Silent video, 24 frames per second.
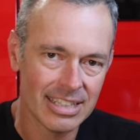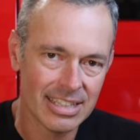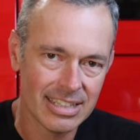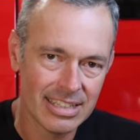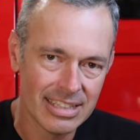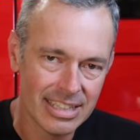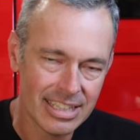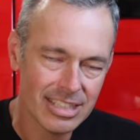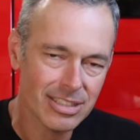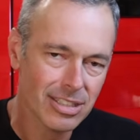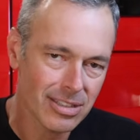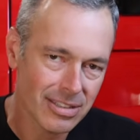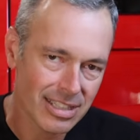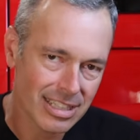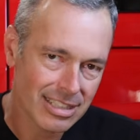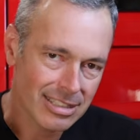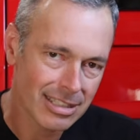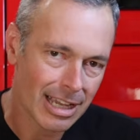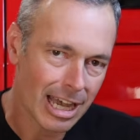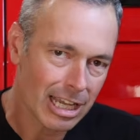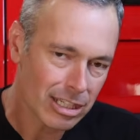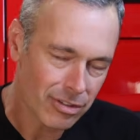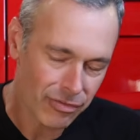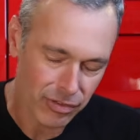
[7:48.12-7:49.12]
diesel
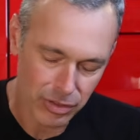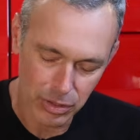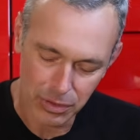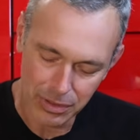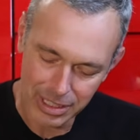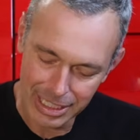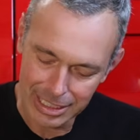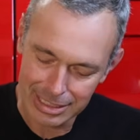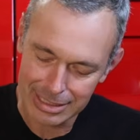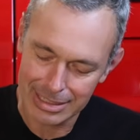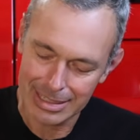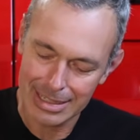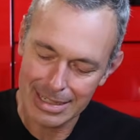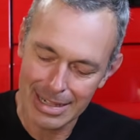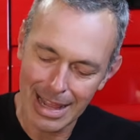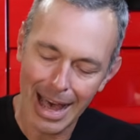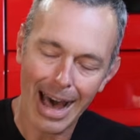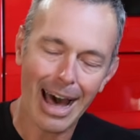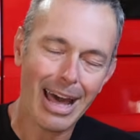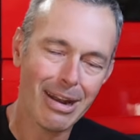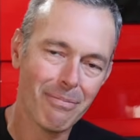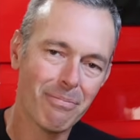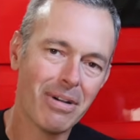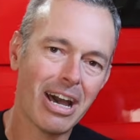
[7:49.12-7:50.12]
exhaust fluid is
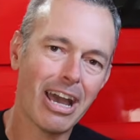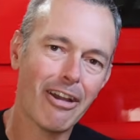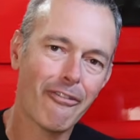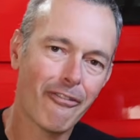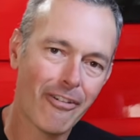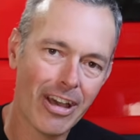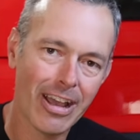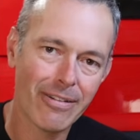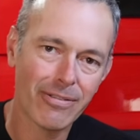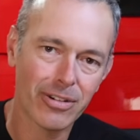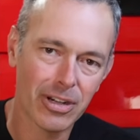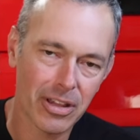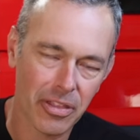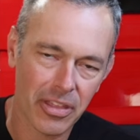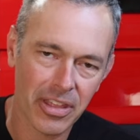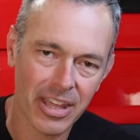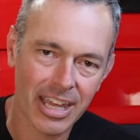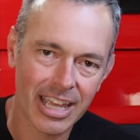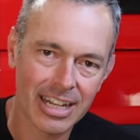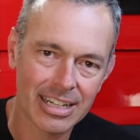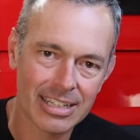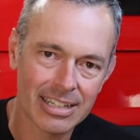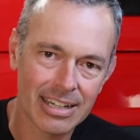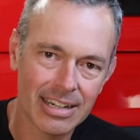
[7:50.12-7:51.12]
not my favorite
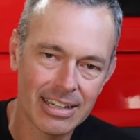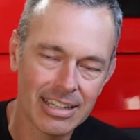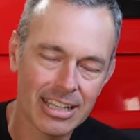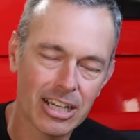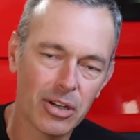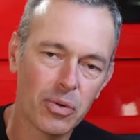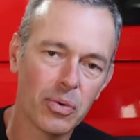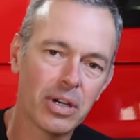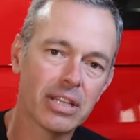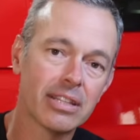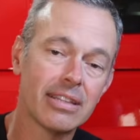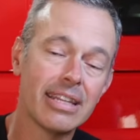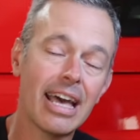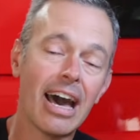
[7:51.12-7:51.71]
thing to deal with.